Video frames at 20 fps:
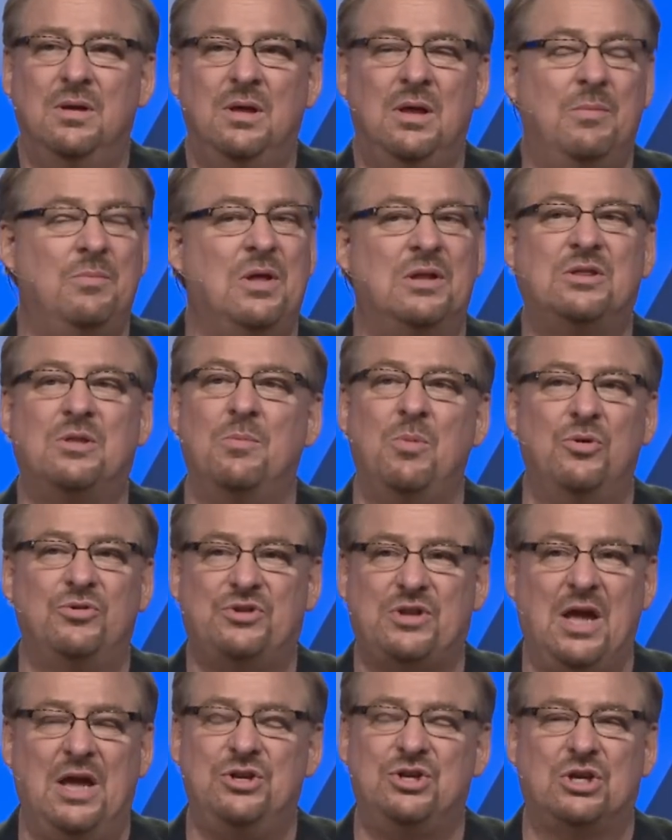I'm not the
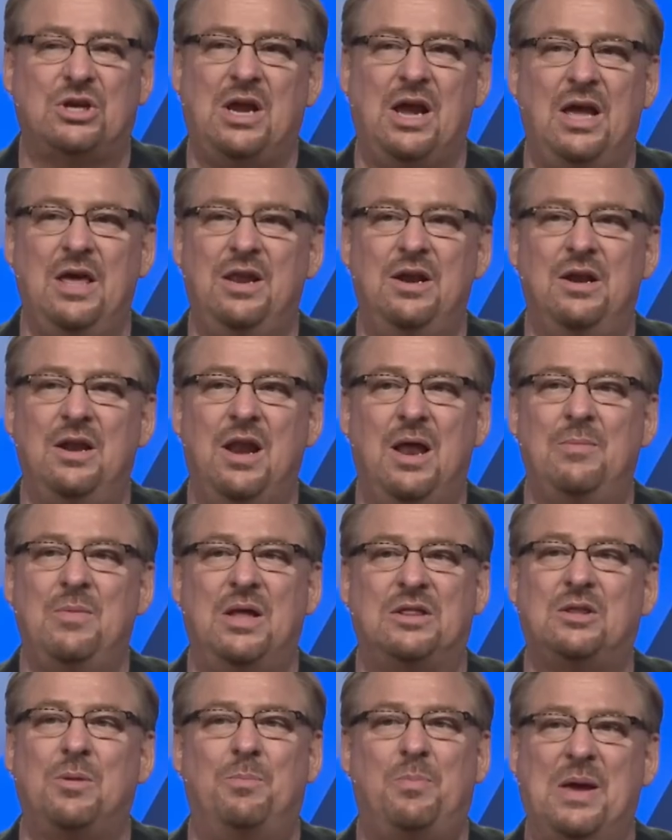most educated, and I'm
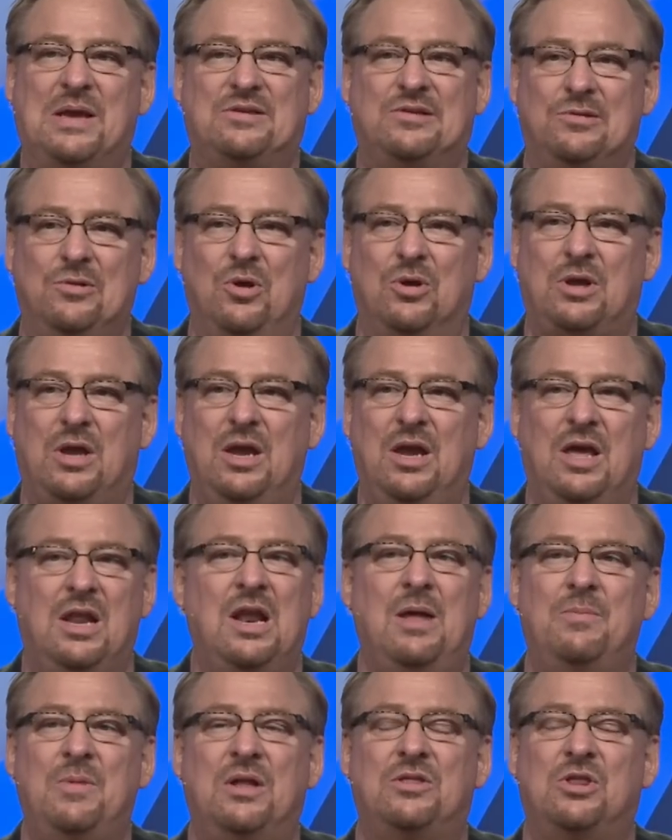not the best looking,
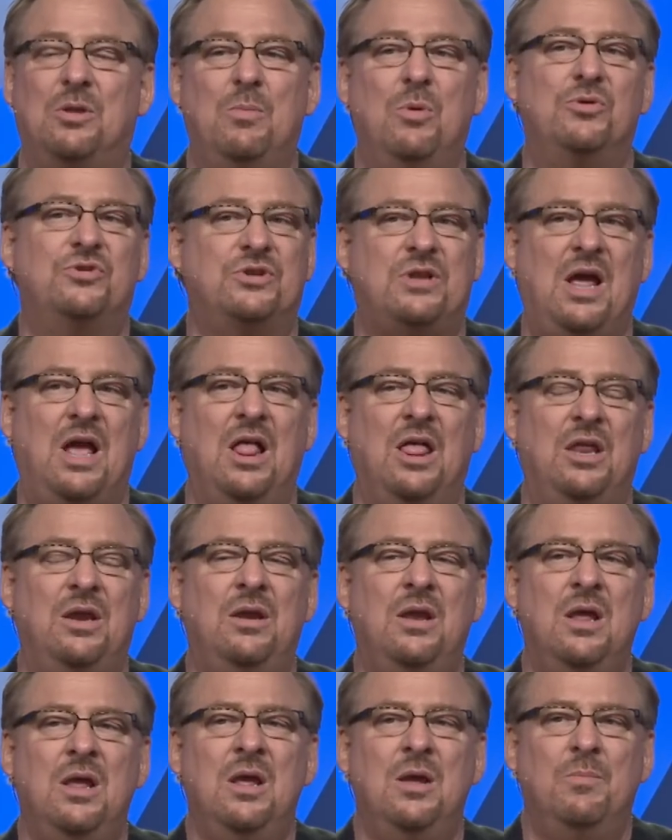and I'm not the most talented.